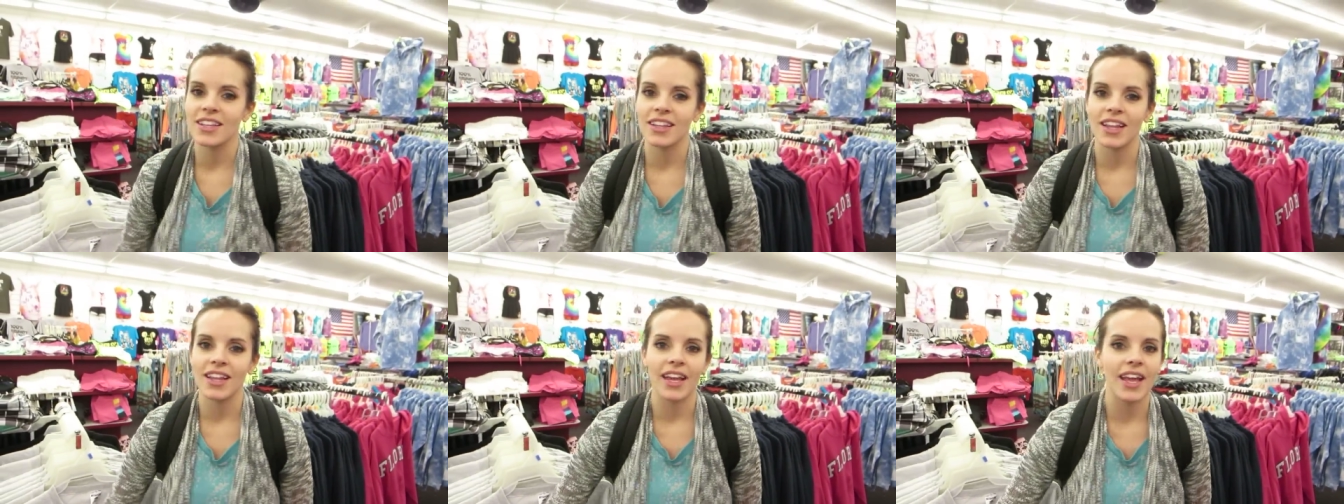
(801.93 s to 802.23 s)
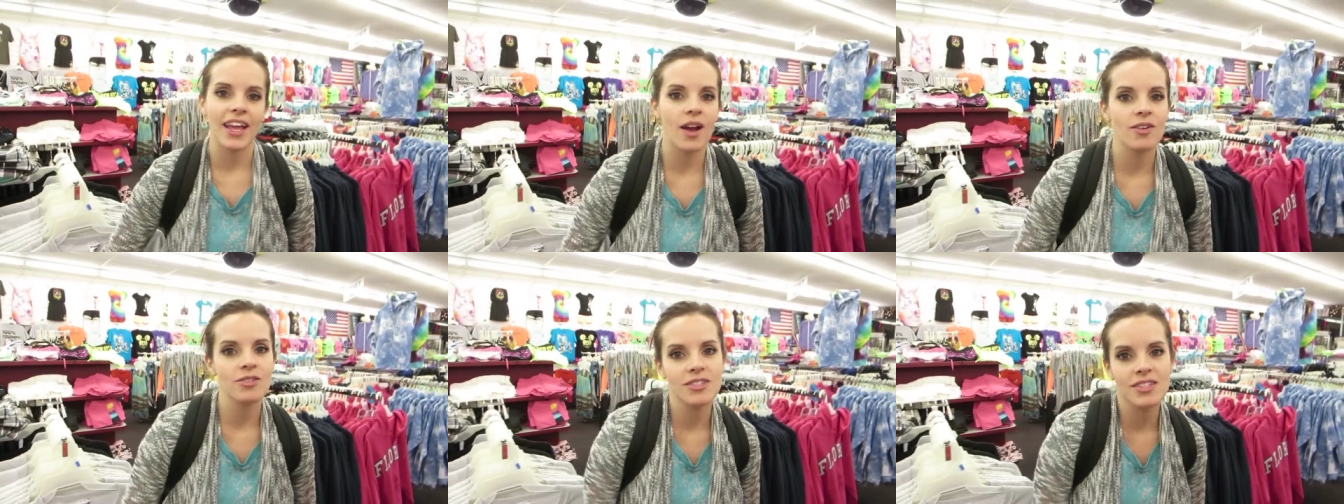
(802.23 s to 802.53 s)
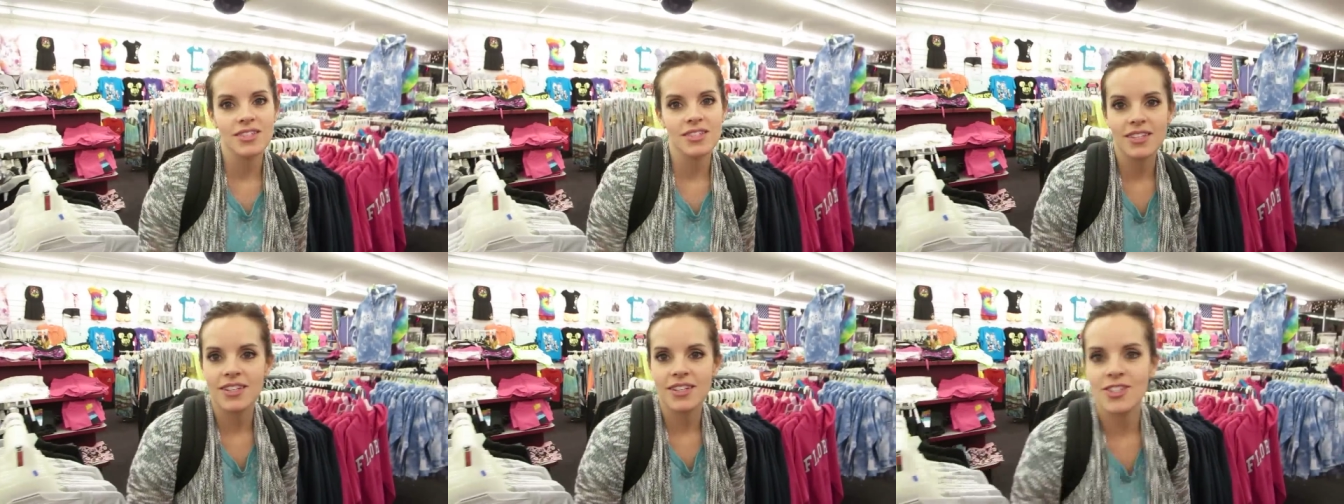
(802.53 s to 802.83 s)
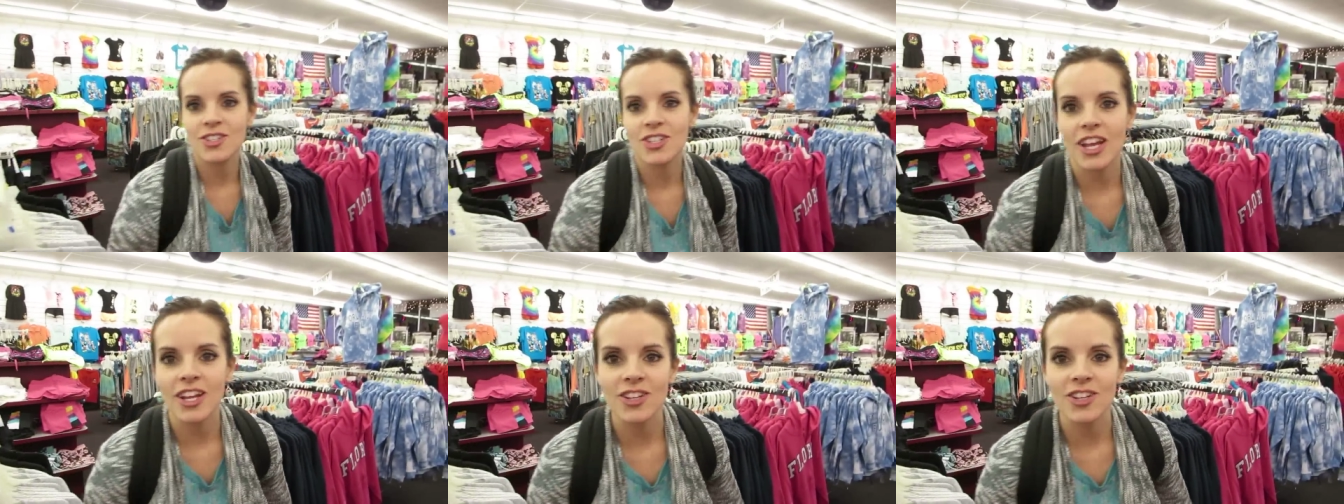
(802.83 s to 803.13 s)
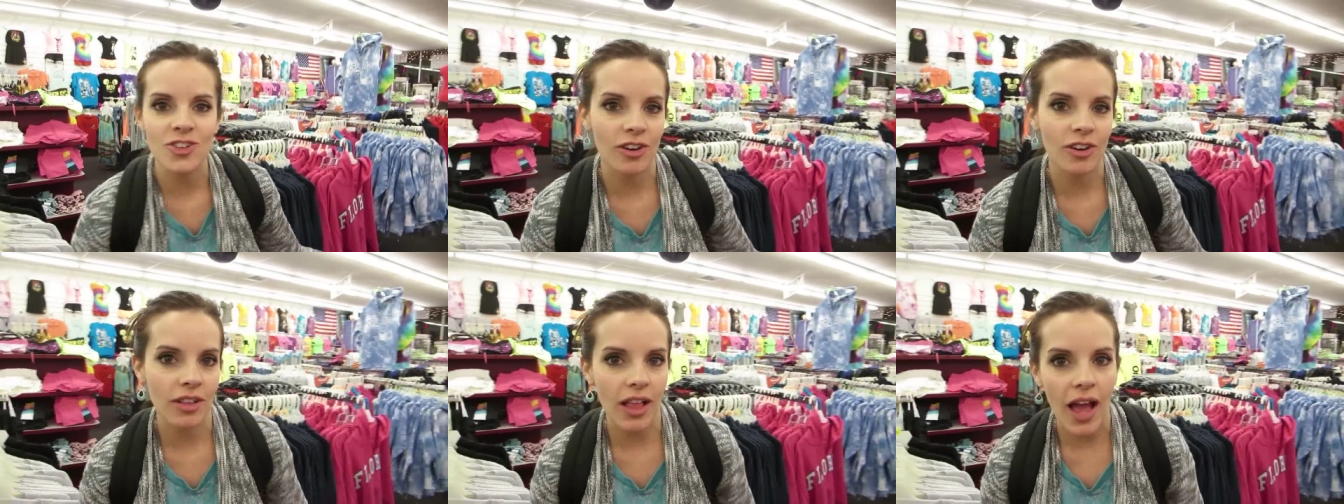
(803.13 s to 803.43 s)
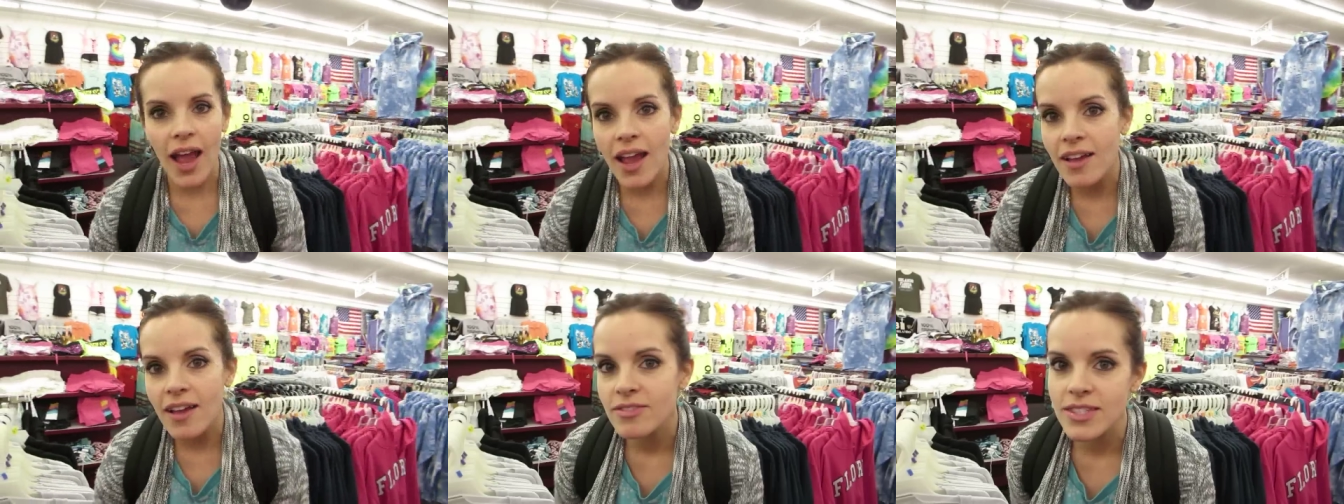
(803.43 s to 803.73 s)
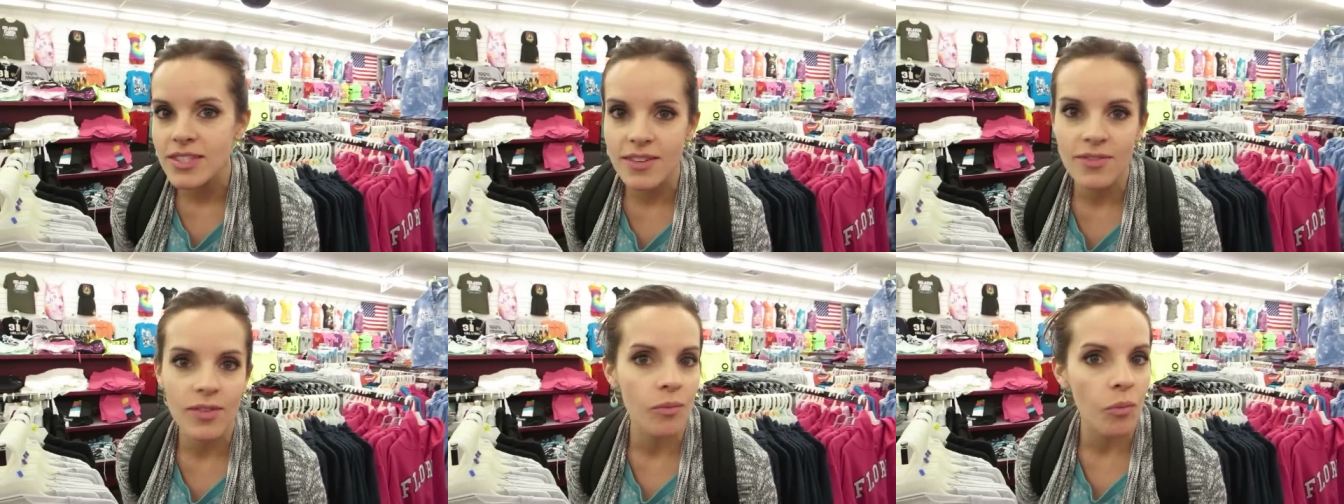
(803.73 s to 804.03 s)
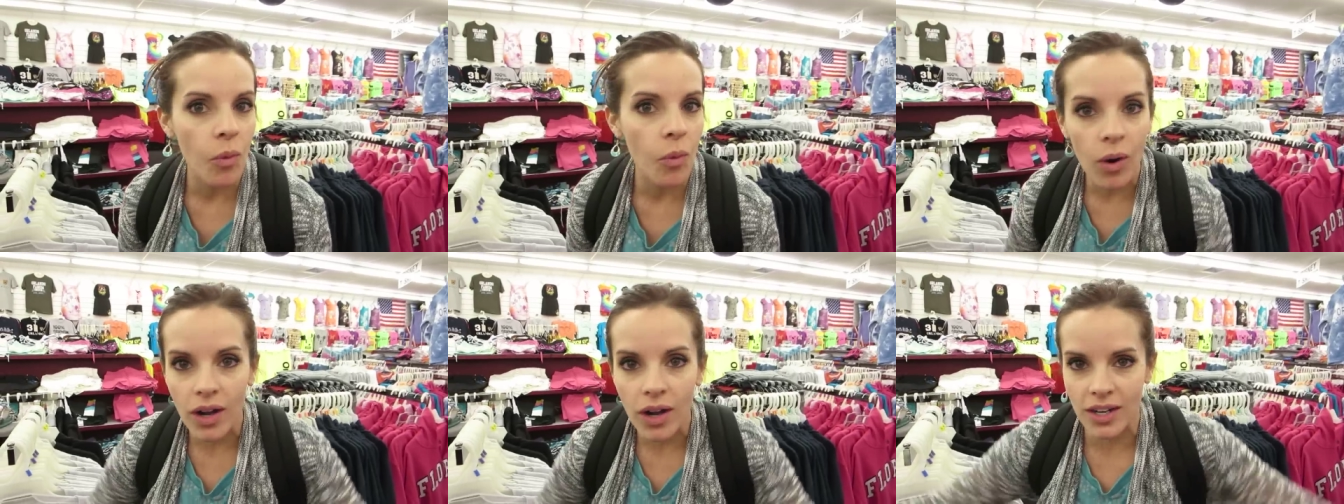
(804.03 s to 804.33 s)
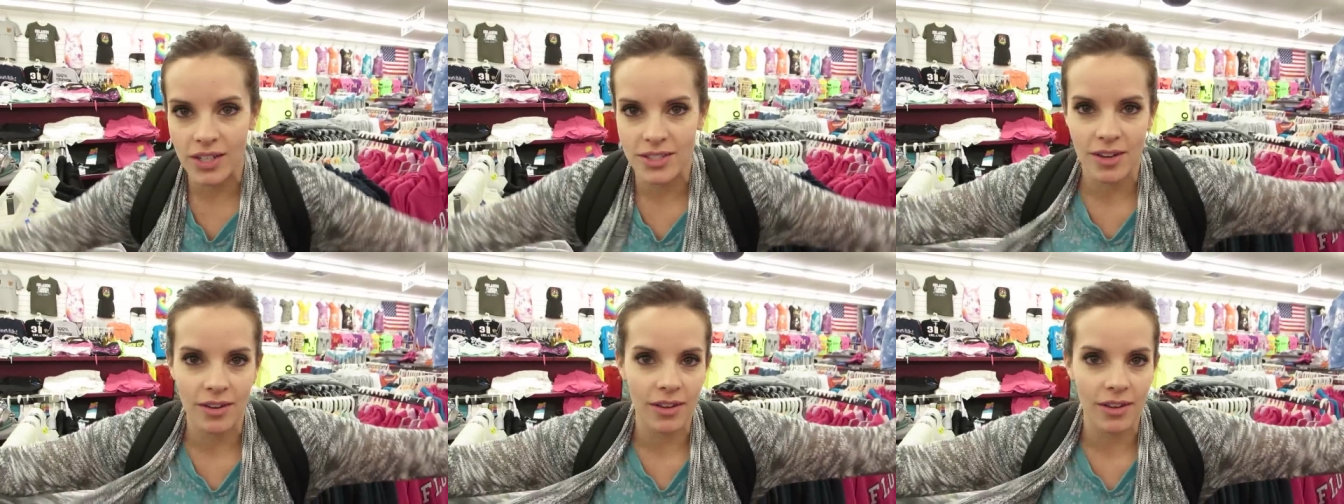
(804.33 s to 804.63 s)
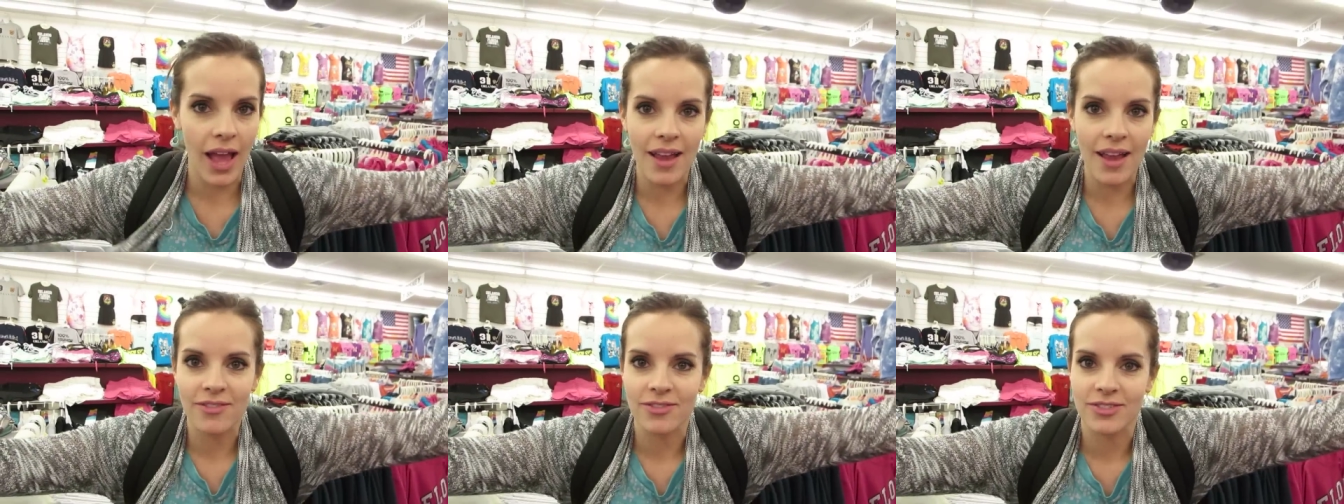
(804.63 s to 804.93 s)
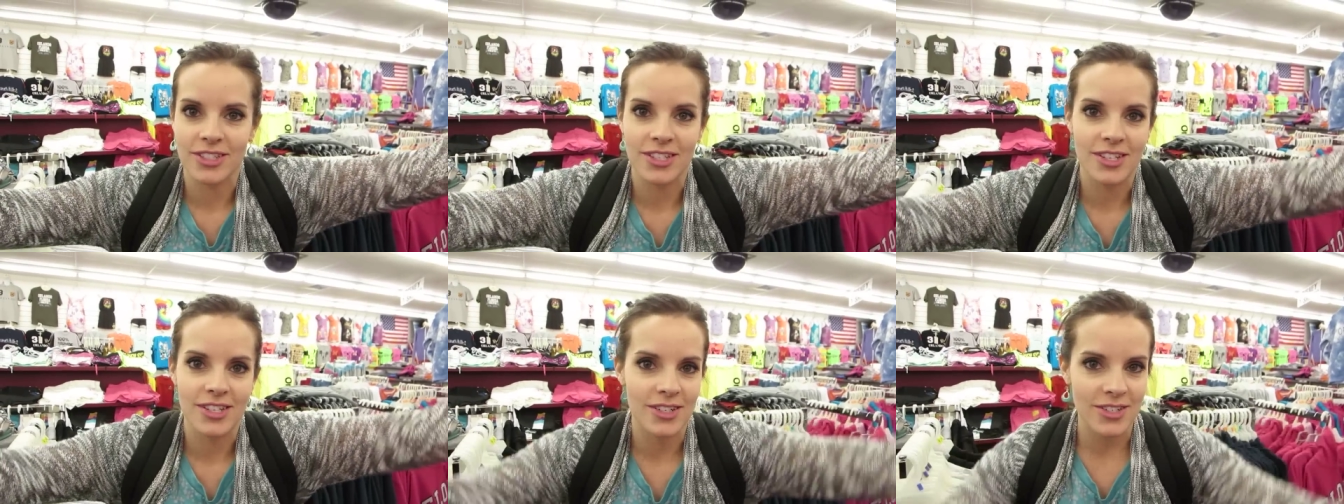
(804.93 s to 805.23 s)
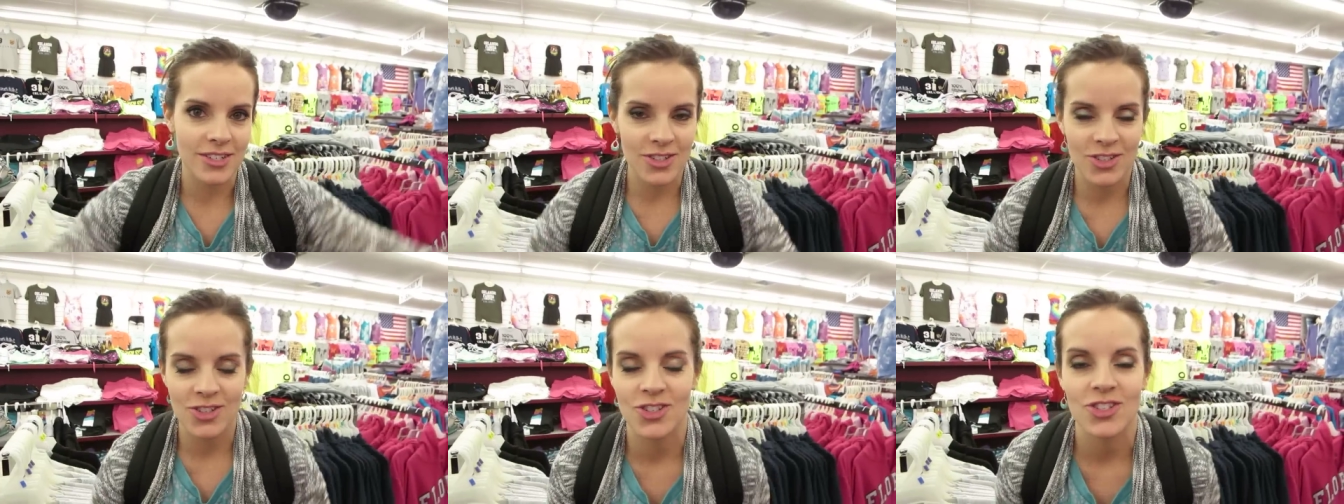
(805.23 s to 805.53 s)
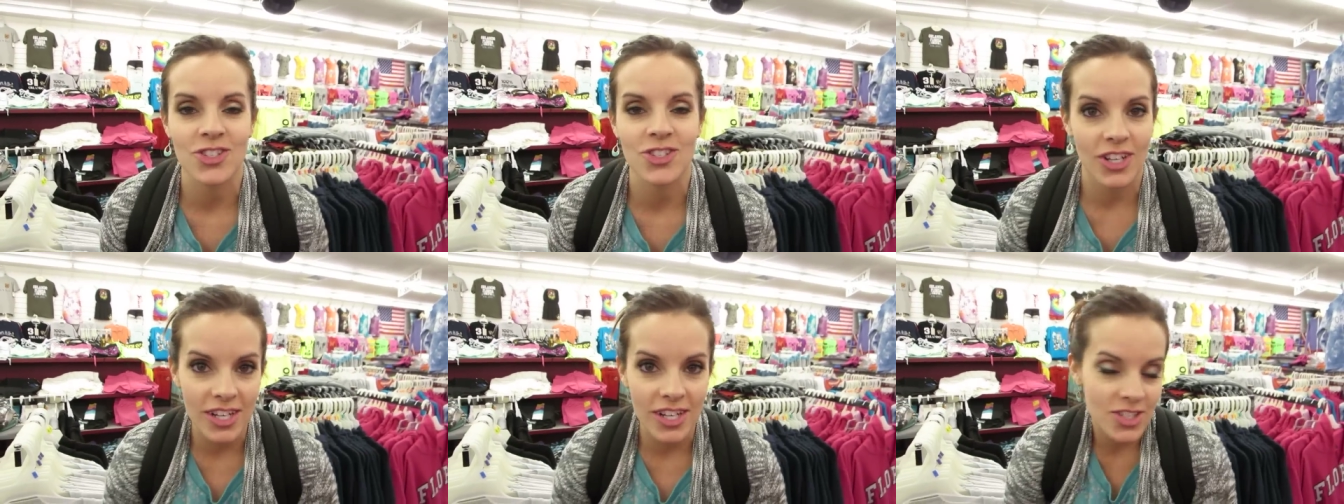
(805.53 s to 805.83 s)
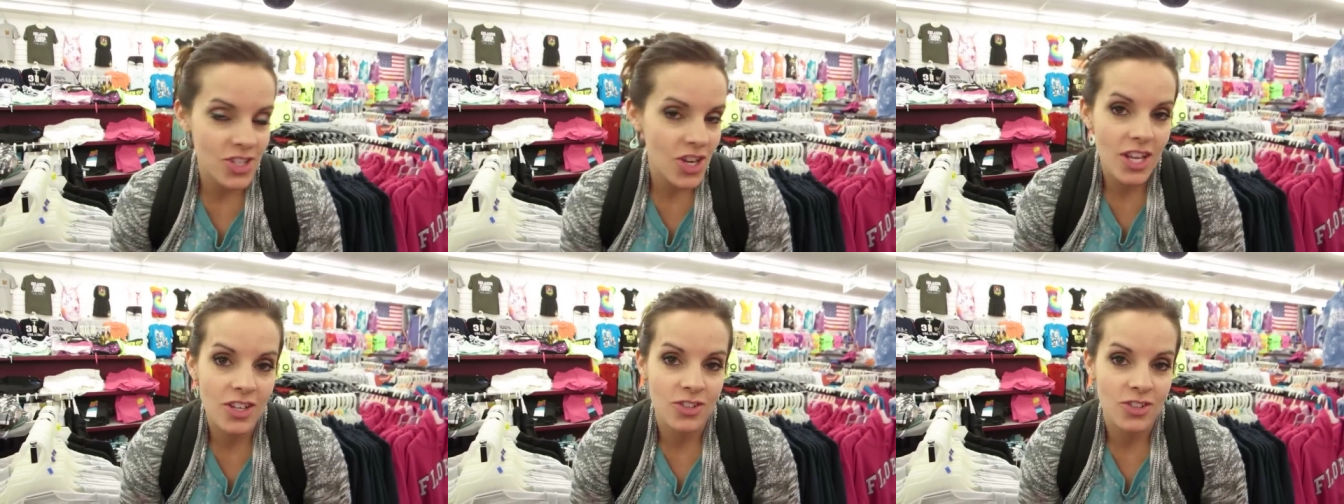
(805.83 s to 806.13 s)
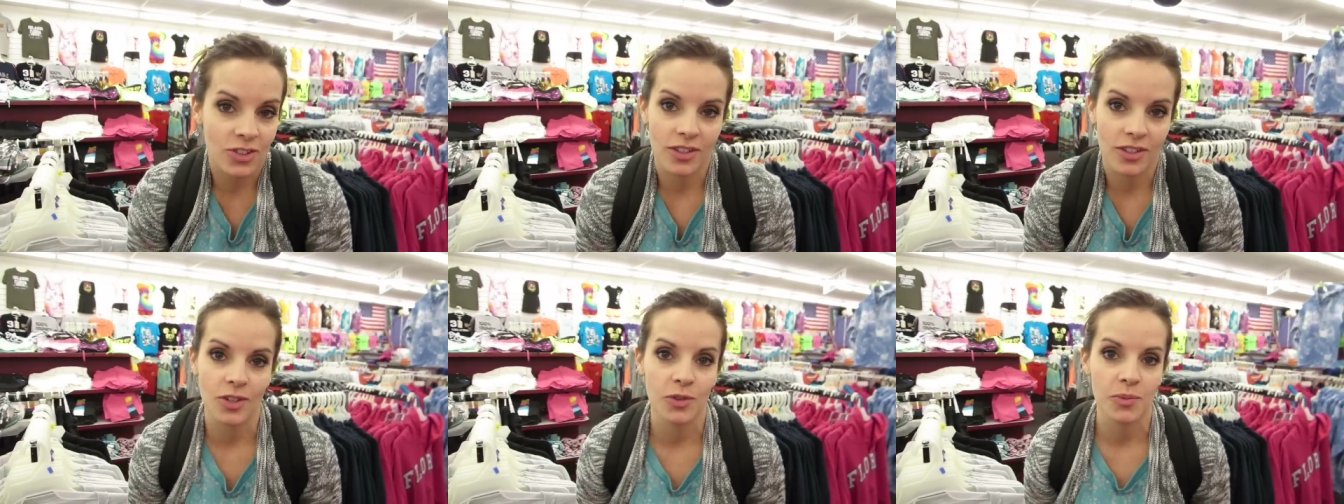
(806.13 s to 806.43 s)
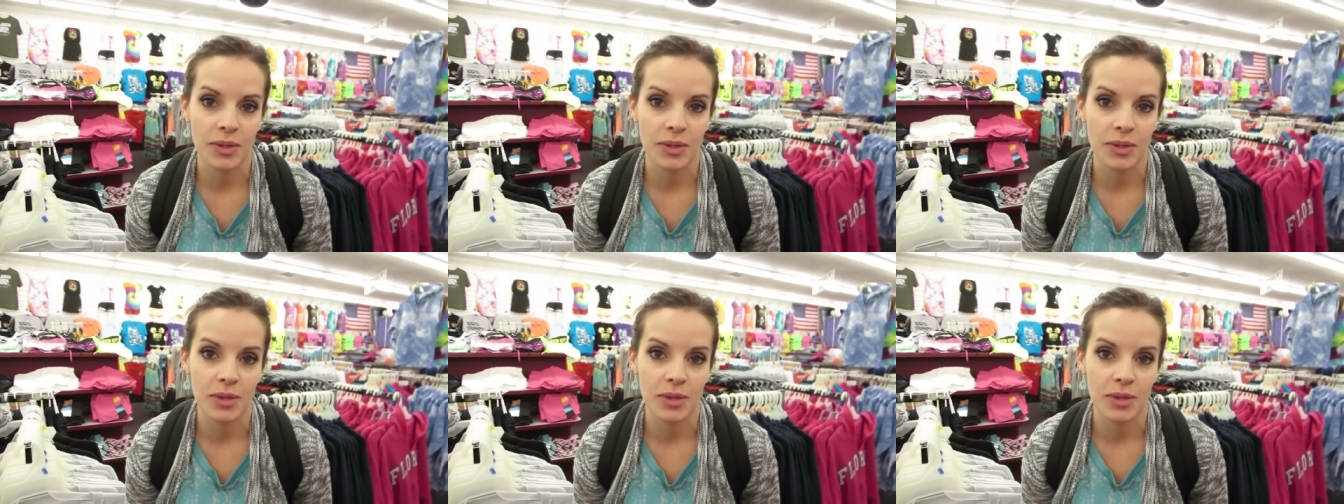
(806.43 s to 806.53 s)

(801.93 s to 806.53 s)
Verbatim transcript: and like how is this going to change our lives even more because our life is just going to change a little